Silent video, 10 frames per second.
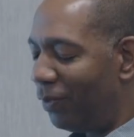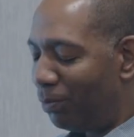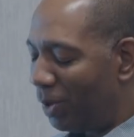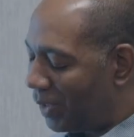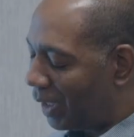
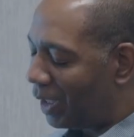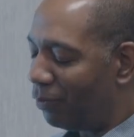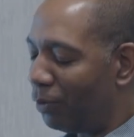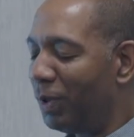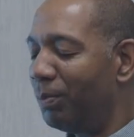
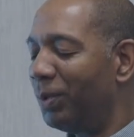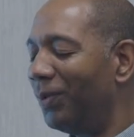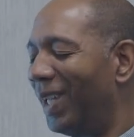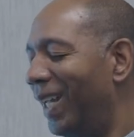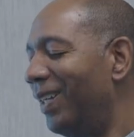particularly for people
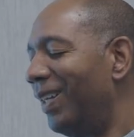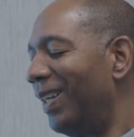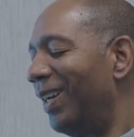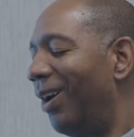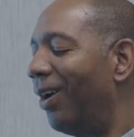that
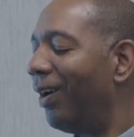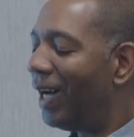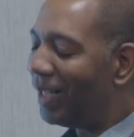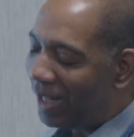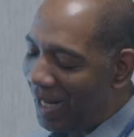are
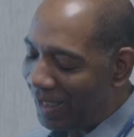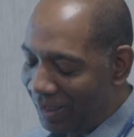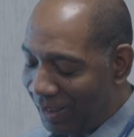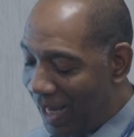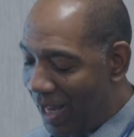
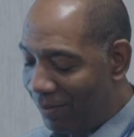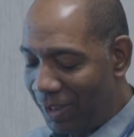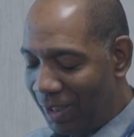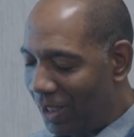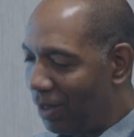unlikely to have
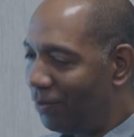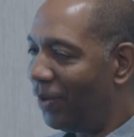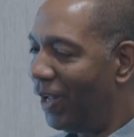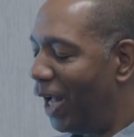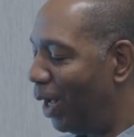C.
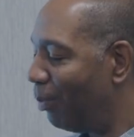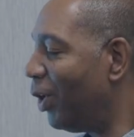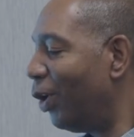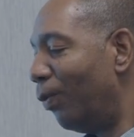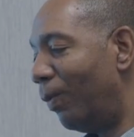diff.
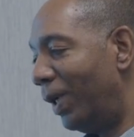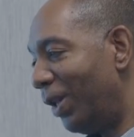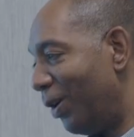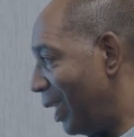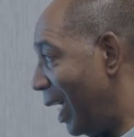We
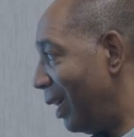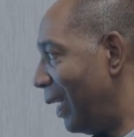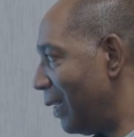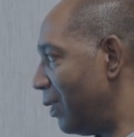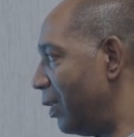learned that
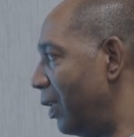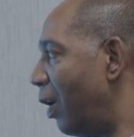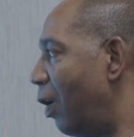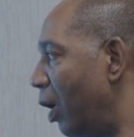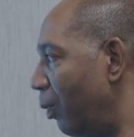lesson the
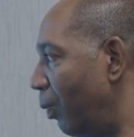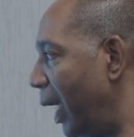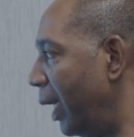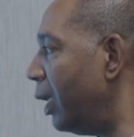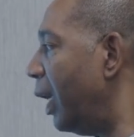hard
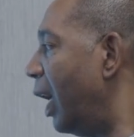way.